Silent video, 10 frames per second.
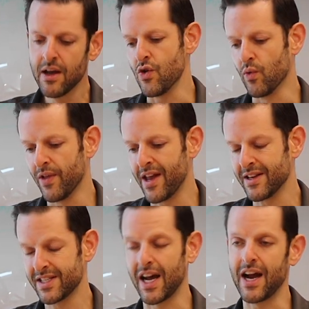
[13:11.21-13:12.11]
you will then
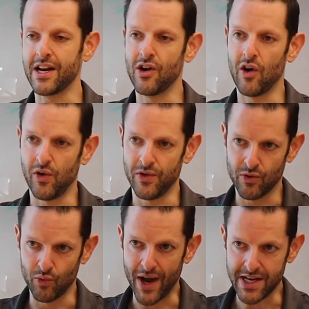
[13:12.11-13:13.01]
assign all
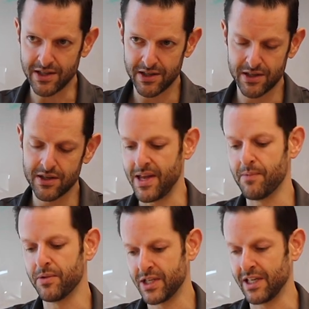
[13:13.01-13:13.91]
the rights in
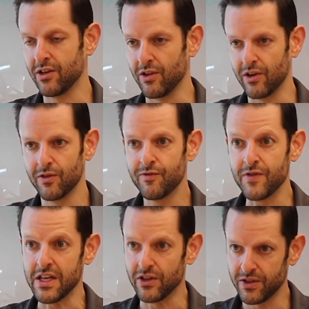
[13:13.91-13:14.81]
a particular
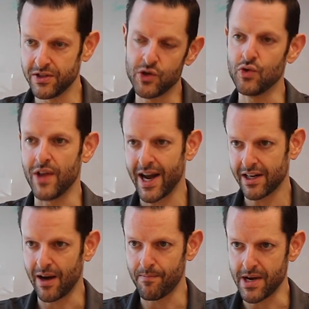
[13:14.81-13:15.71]
field to that
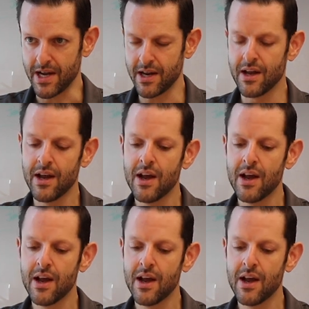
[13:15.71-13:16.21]
company,